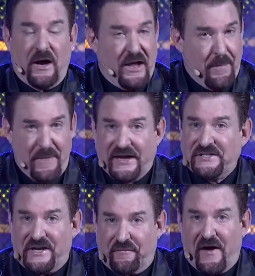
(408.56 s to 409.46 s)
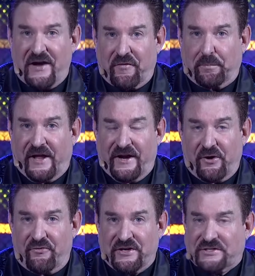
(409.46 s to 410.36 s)
amazing fight for Blaine
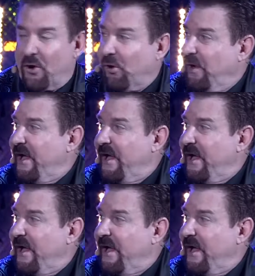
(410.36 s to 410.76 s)
O'Driscoll.